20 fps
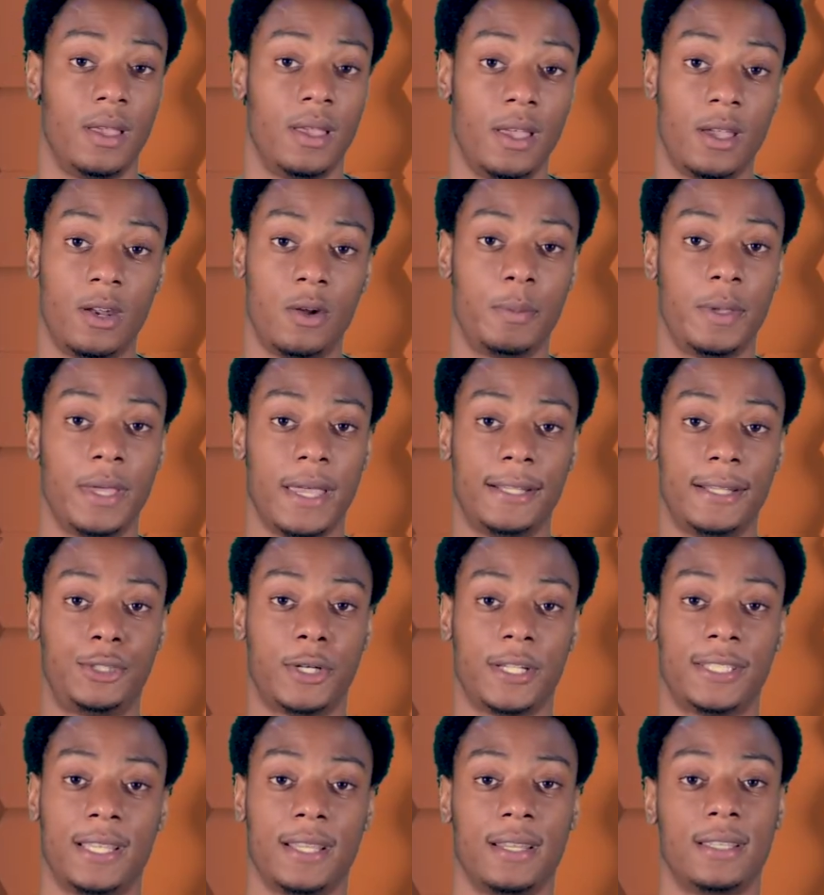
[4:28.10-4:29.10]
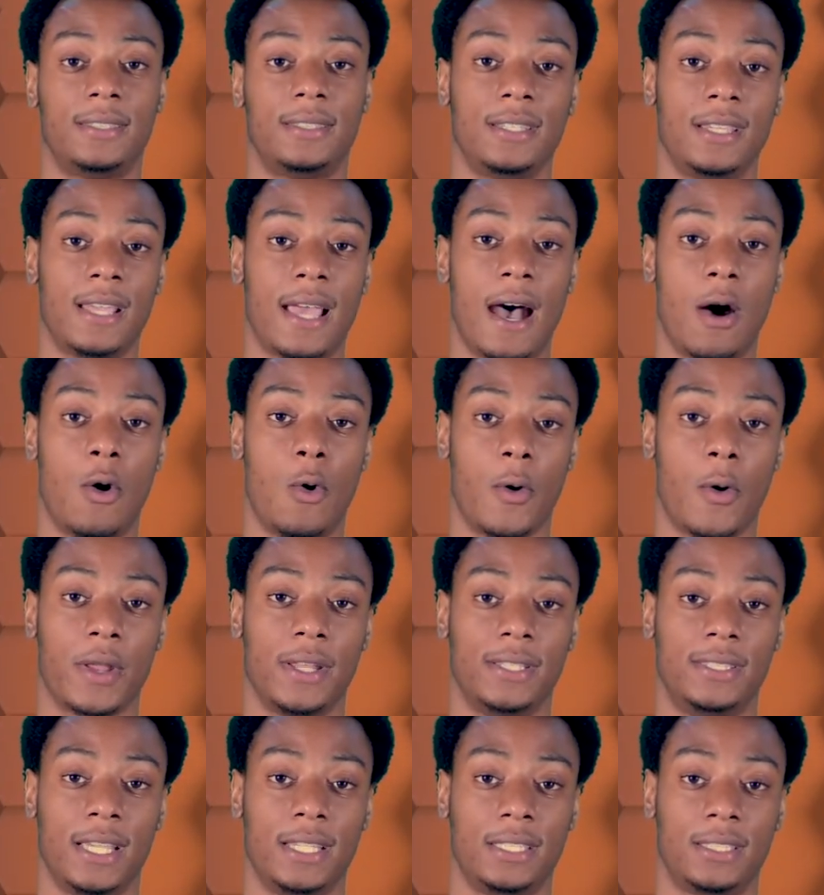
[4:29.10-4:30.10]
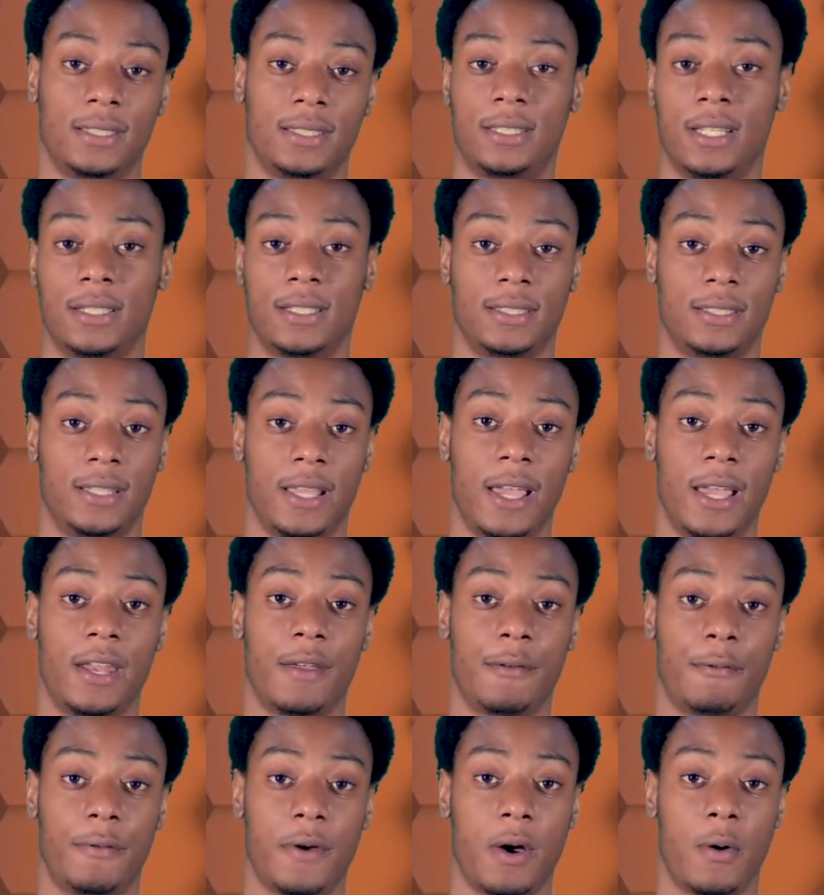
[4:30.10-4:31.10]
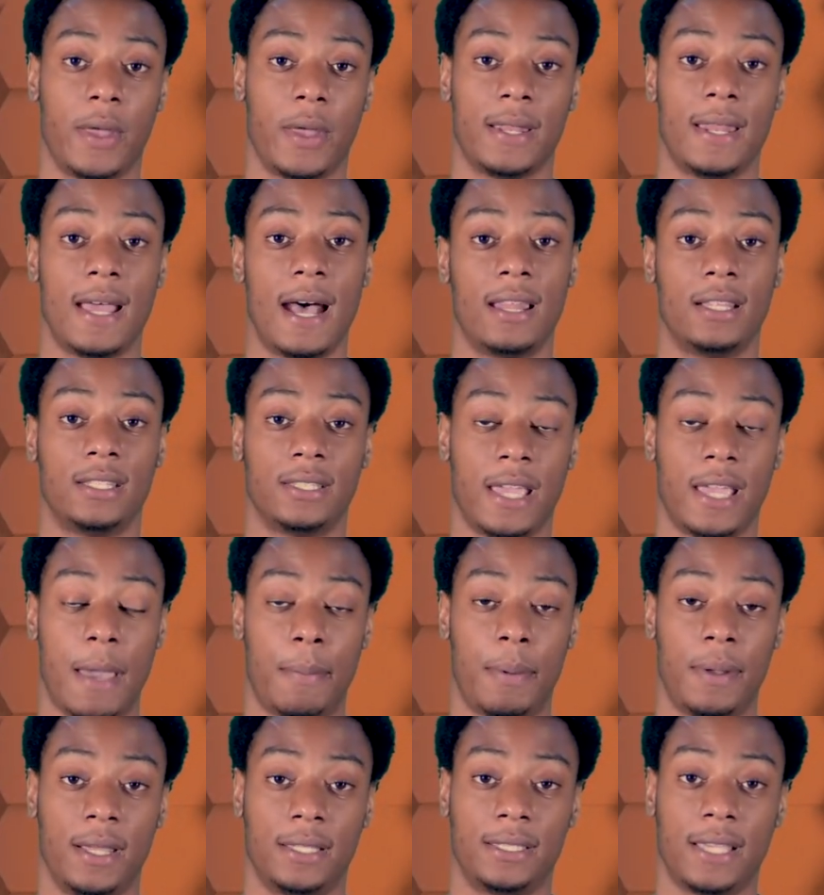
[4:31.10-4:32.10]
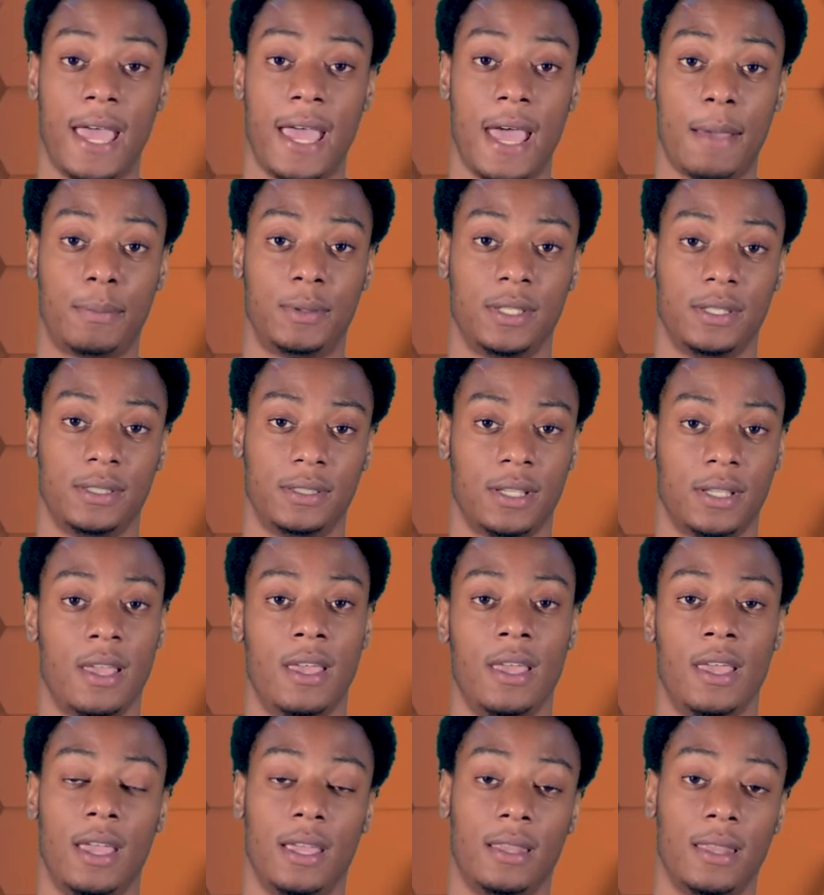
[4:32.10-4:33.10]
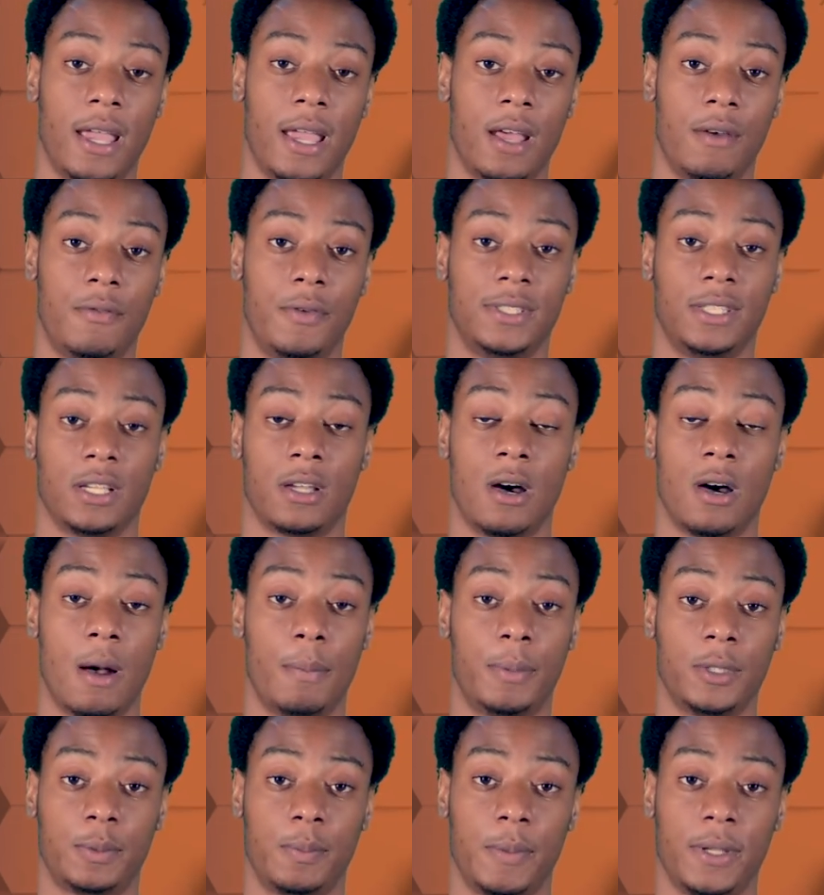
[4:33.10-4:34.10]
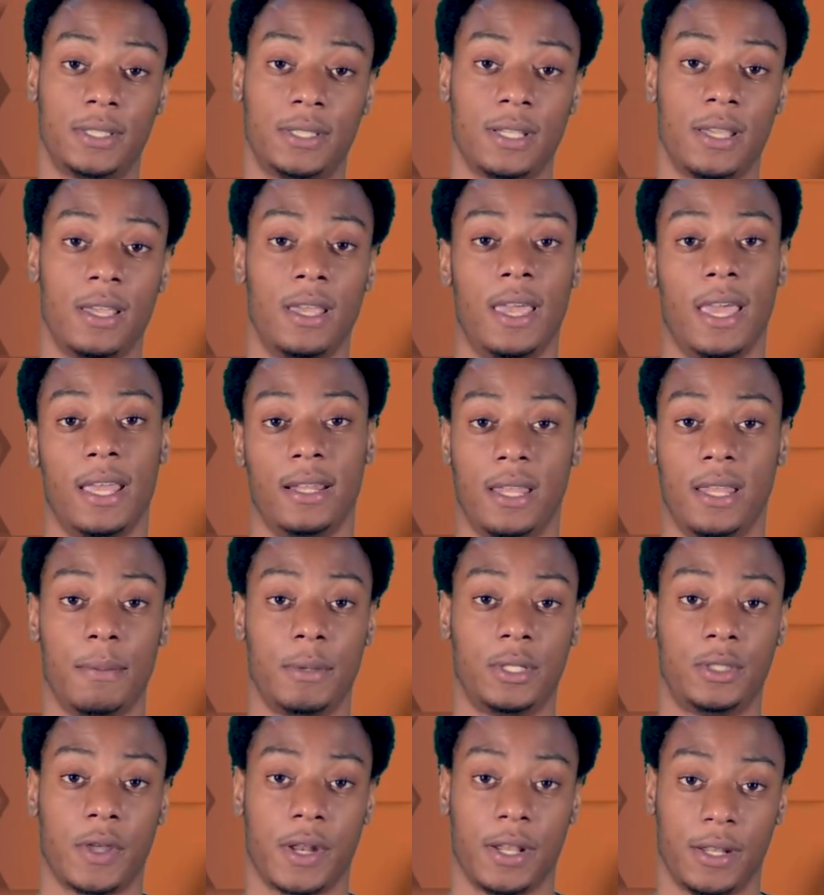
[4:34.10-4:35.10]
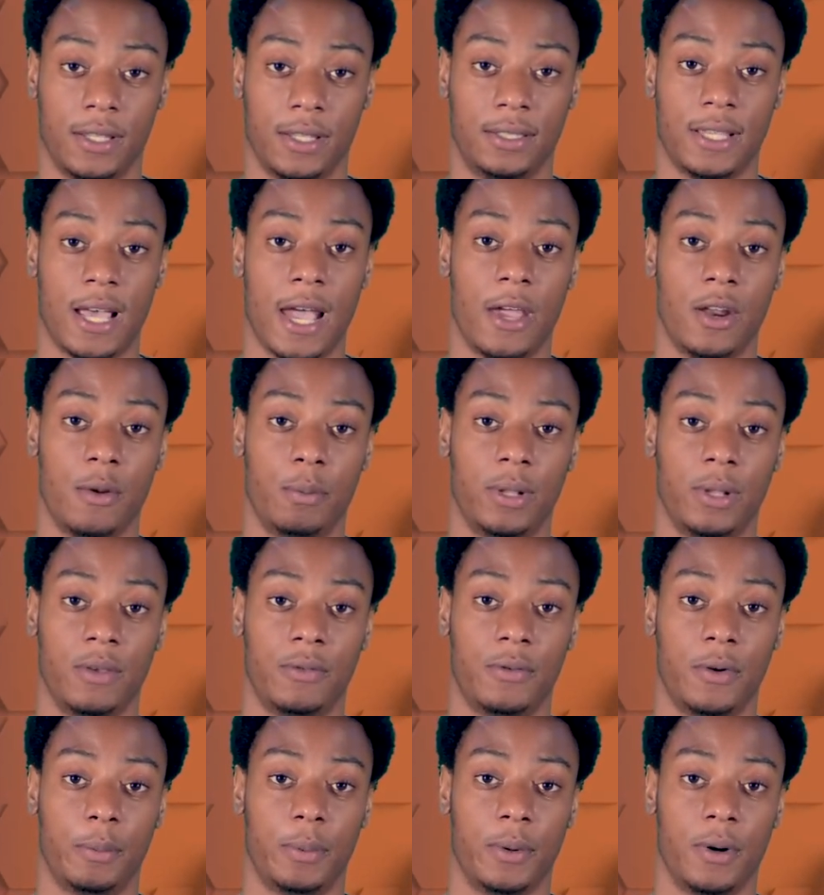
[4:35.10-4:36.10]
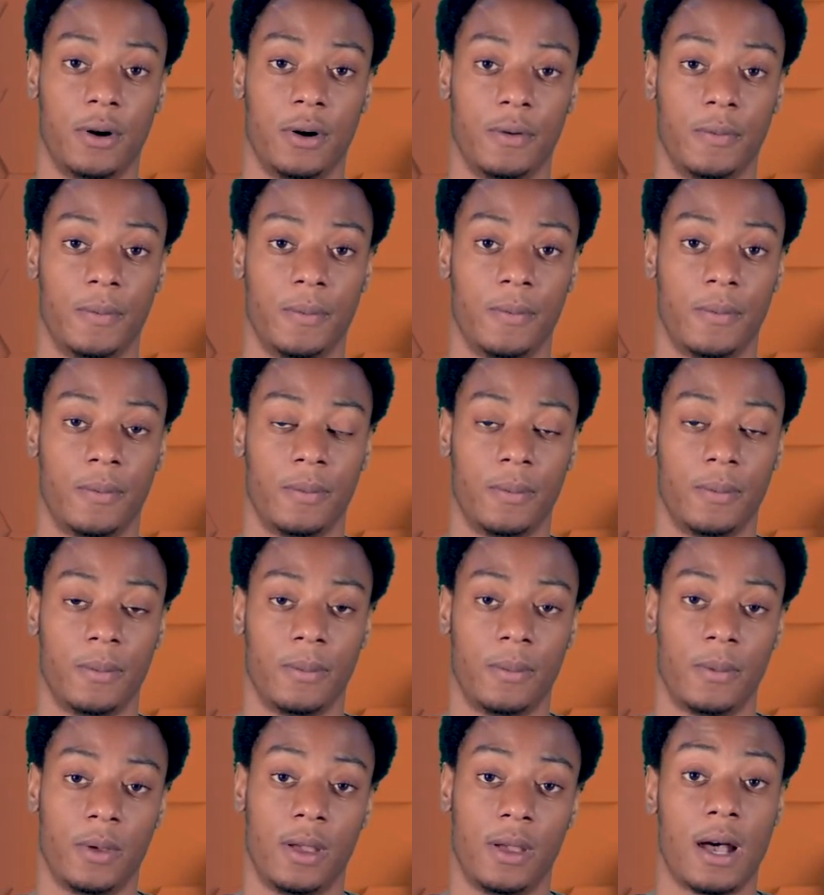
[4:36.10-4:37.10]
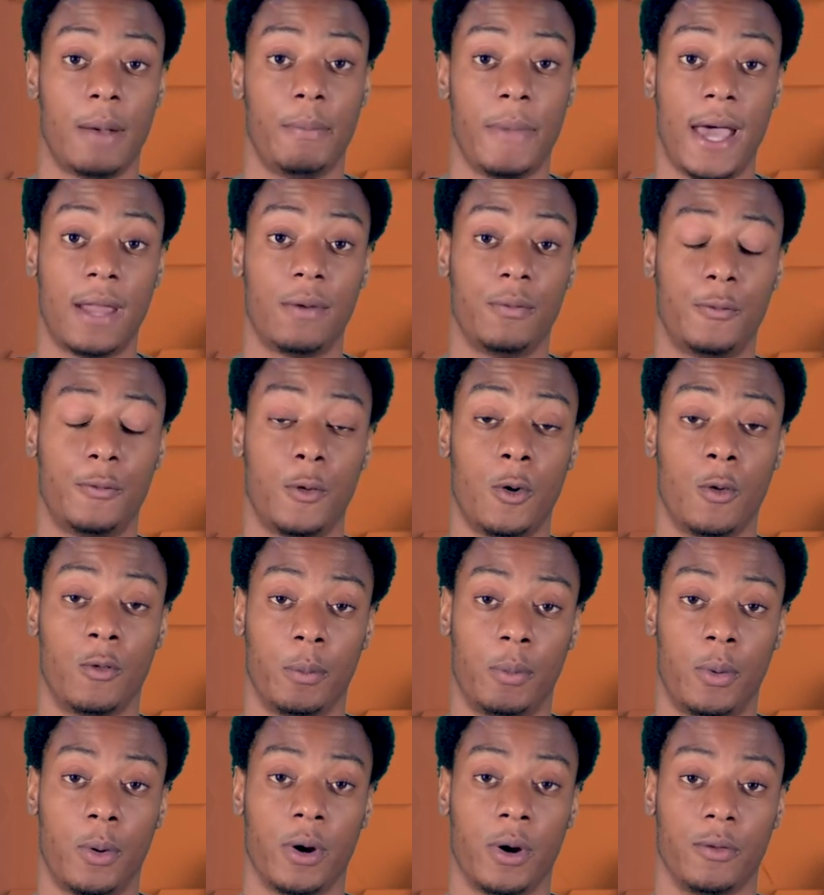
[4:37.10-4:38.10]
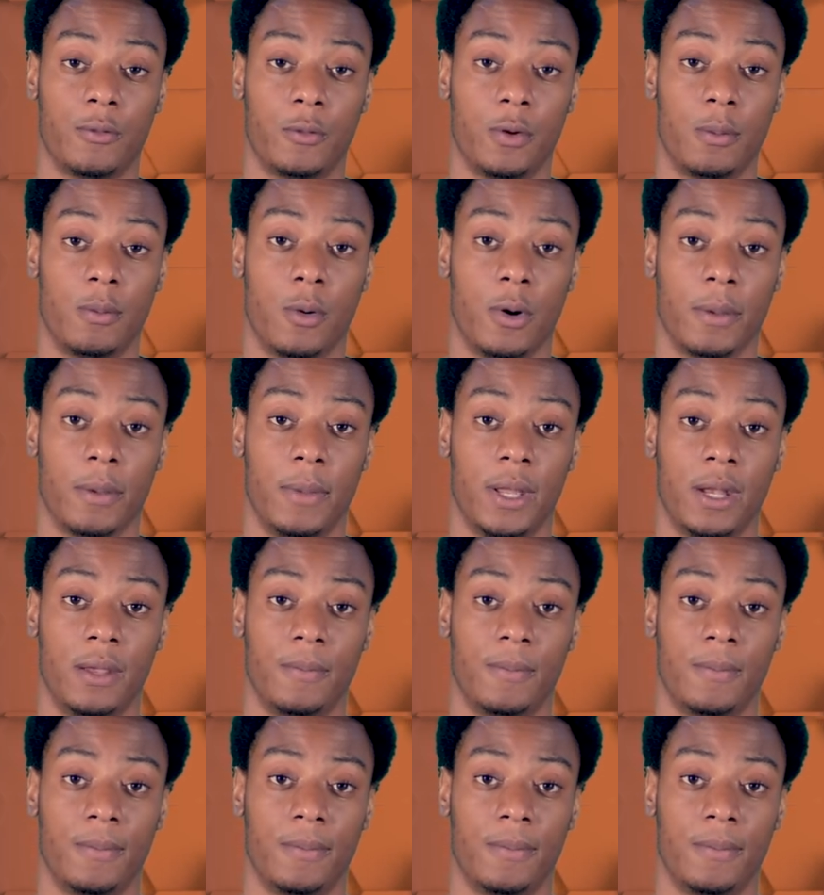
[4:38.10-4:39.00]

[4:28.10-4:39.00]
It'll be interesting to see how organizations such as the NFL acknowledge Kaepernick's absence in light of his accomplishments and demonstrated desire to play football. I'm Adam Ford reporting for the Morgan Minute.